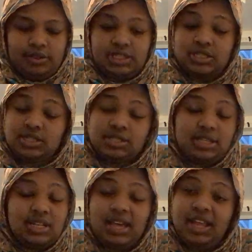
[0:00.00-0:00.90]
this isn't
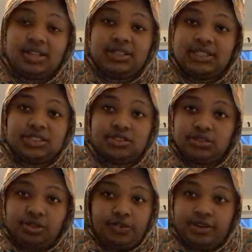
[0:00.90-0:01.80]
the end of the
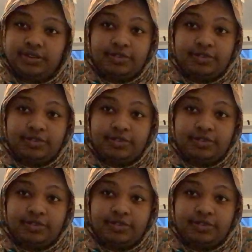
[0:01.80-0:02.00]
story,